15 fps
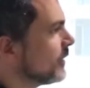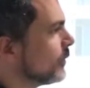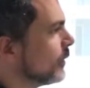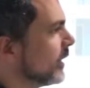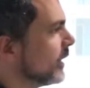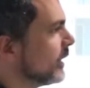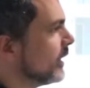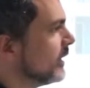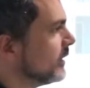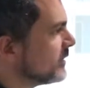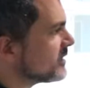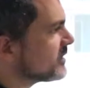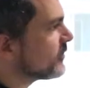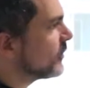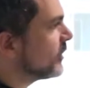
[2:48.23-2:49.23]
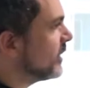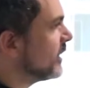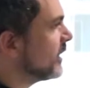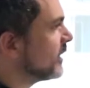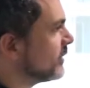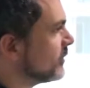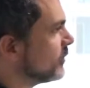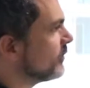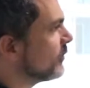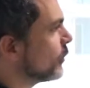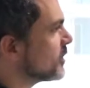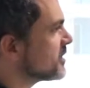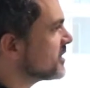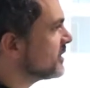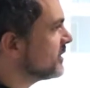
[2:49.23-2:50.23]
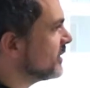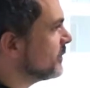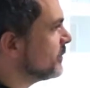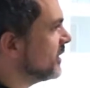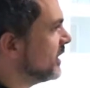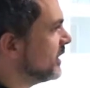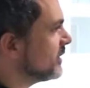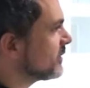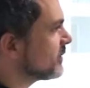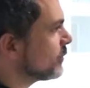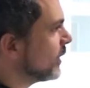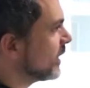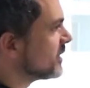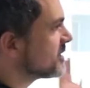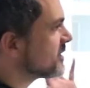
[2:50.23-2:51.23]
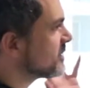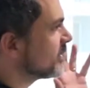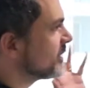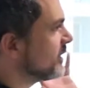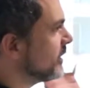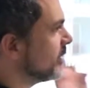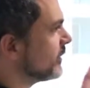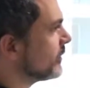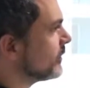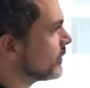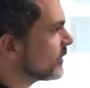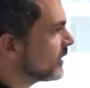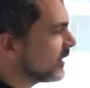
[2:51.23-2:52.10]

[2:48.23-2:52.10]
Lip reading: where industry and university meet once a year